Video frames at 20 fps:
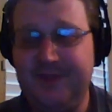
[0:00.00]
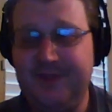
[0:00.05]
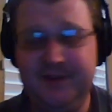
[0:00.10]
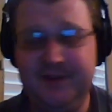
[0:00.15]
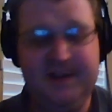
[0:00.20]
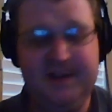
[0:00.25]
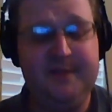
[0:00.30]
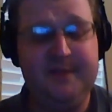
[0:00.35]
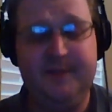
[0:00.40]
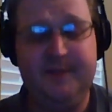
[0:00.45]

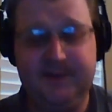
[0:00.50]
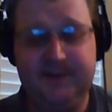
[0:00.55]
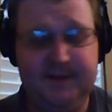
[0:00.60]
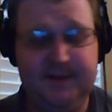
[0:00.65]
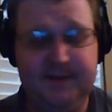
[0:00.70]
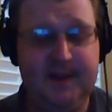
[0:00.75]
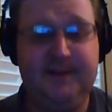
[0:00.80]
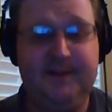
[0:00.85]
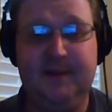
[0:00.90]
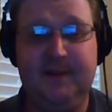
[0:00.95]
Defense
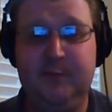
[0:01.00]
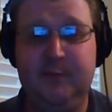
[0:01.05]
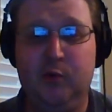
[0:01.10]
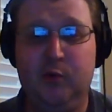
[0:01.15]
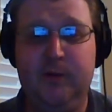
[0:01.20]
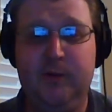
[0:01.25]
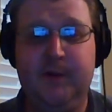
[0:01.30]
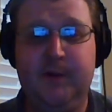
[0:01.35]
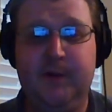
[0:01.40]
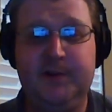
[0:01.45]
9, 10
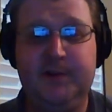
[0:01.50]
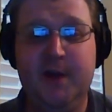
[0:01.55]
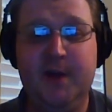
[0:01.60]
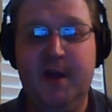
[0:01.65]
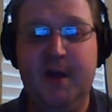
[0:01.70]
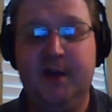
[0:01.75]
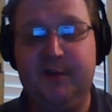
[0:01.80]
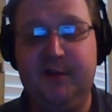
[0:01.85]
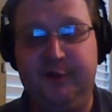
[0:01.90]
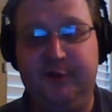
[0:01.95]
point range.
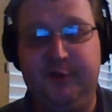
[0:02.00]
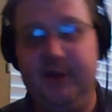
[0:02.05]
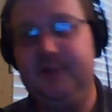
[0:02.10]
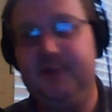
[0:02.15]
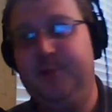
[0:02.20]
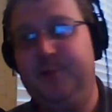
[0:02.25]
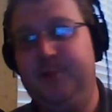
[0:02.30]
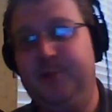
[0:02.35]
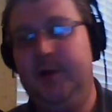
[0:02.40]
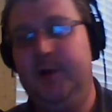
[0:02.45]
Your flex
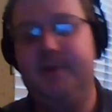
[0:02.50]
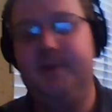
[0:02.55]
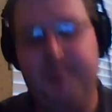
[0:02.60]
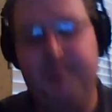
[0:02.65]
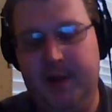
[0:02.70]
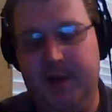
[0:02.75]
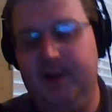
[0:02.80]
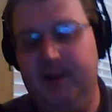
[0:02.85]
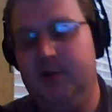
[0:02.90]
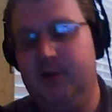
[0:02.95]
player,
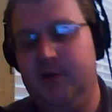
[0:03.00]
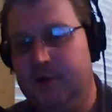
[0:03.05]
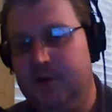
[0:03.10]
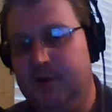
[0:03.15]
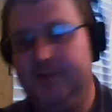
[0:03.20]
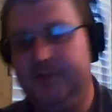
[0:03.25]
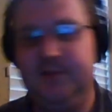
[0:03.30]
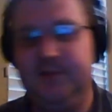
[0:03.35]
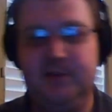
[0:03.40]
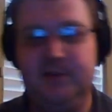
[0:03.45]
depending
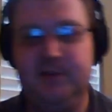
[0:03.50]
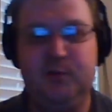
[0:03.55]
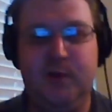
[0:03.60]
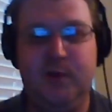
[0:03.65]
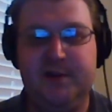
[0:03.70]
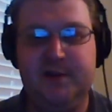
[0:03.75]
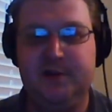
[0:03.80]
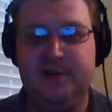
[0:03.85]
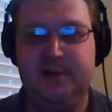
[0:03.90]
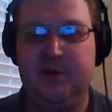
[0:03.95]
on the
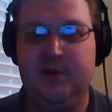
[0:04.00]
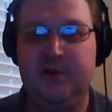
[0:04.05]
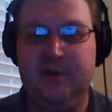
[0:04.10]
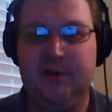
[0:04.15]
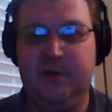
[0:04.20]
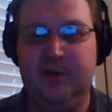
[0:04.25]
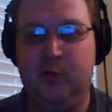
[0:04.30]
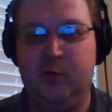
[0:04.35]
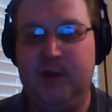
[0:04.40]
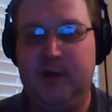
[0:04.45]
situation
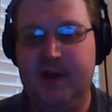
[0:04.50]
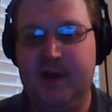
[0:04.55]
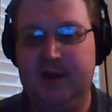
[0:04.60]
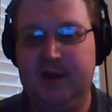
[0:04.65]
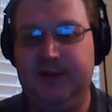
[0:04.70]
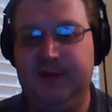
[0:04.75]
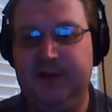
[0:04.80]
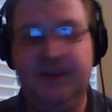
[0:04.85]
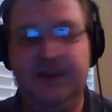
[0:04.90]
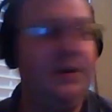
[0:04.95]
and what kind
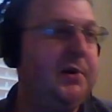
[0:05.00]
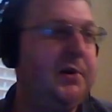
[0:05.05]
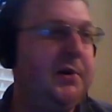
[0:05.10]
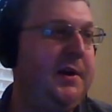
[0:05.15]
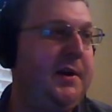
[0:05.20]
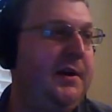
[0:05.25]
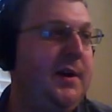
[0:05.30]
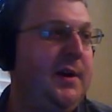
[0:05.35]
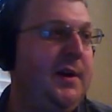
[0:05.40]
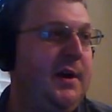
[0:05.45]
of league you're
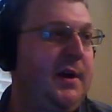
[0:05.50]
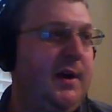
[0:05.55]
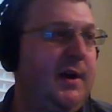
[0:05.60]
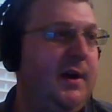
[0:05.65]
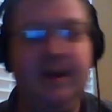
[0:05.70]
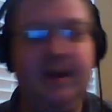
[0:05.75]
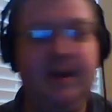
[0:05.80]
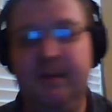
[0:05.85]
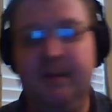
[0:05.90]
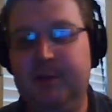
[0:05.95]
in,
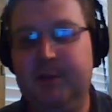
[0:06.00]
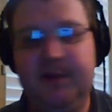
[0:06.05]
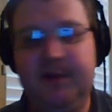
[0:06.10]
again, but